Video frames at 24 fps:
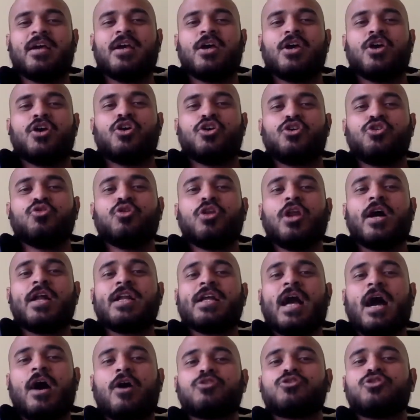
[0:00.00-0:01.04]
that like
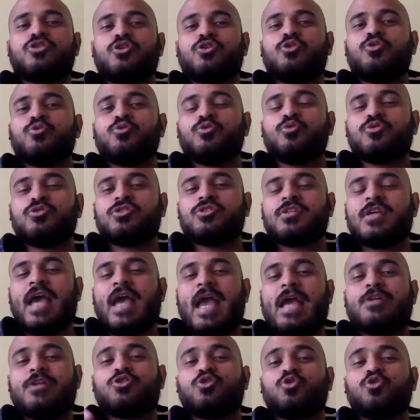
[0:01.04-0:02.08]
you're learning how to
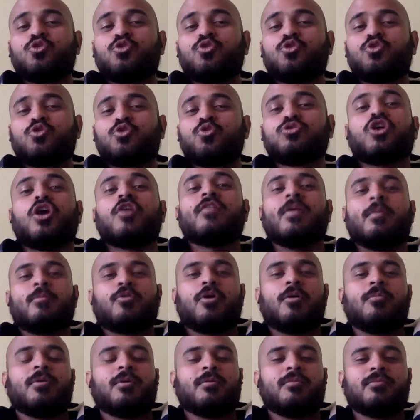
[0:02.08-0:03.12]
use a tool to
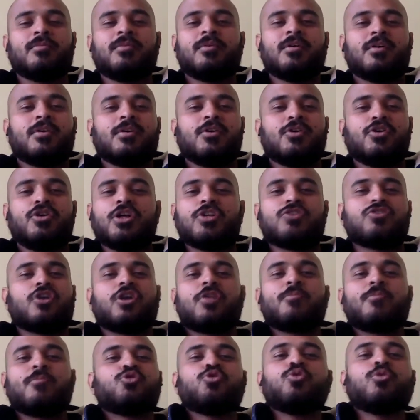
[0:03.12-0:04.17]
solve a problem.
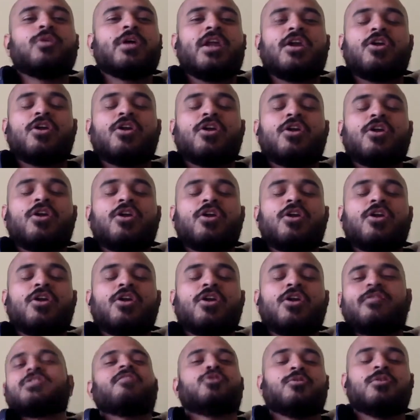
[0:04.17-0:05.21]
It's not a tool in and
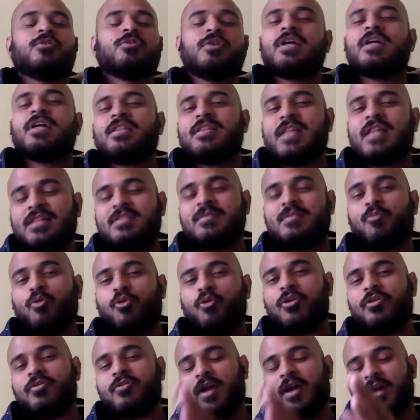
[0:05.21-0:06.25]
of itself. So
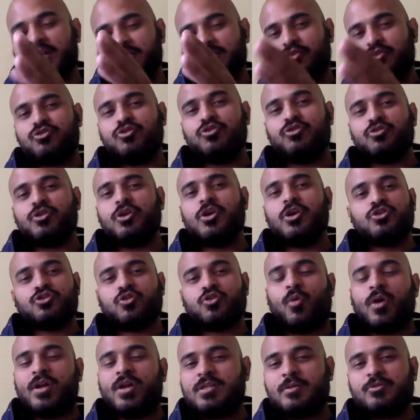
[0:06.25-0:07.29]
that's important, right?
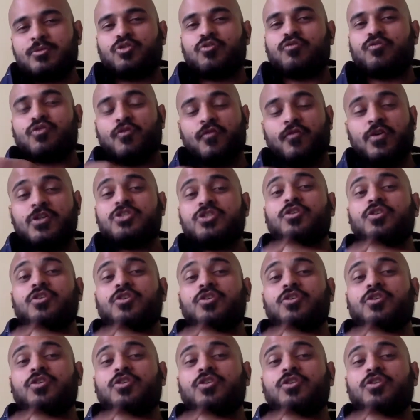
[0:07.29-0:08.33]
So what is it? So
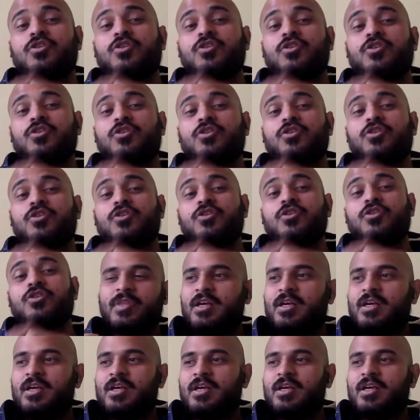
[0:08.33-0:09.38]
first you solve the
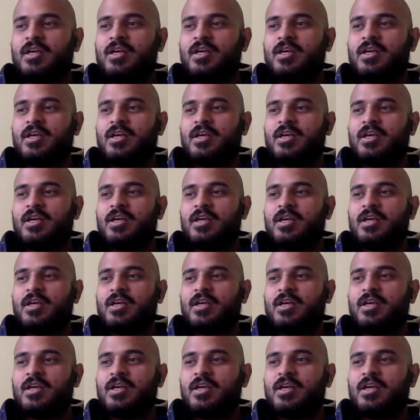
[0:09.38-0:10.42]
problem. Secondly,
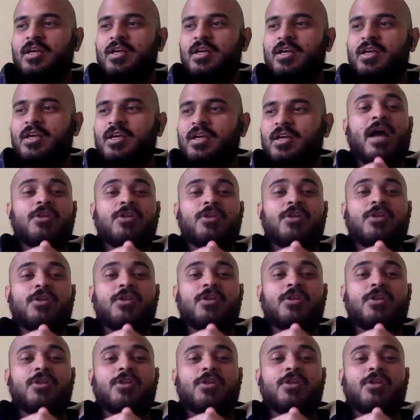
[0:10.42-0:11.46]
you've
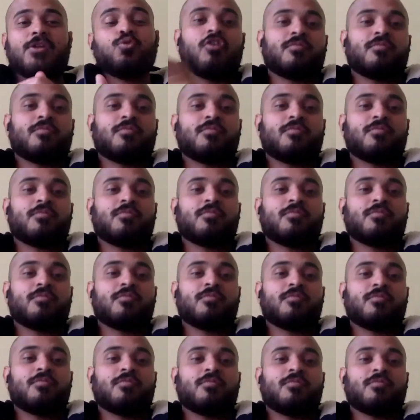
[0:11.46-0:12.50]
gotten better at using
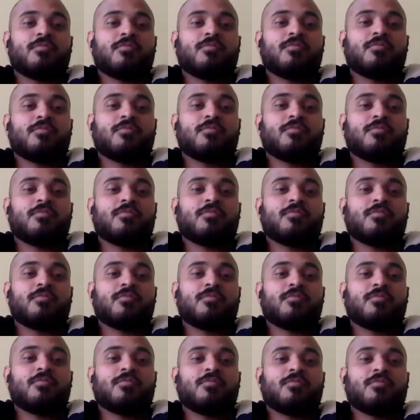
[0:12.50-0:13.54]
tools to solve problems,
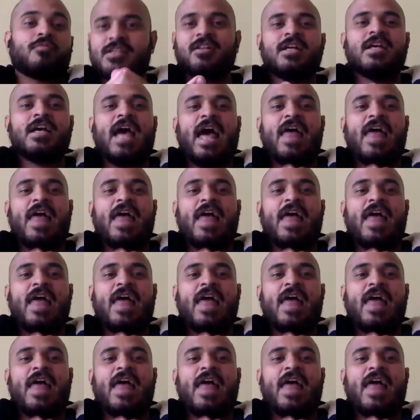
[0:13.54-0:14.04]
which is a